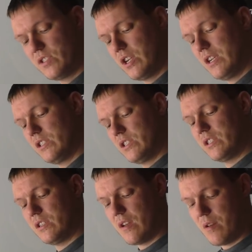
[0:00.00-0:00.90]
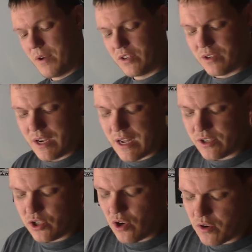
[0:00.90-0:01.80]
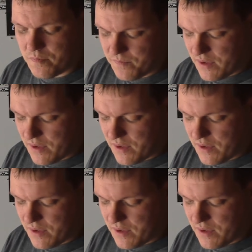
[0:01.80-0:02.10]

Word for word: Cheers, uh, best regards, Sean.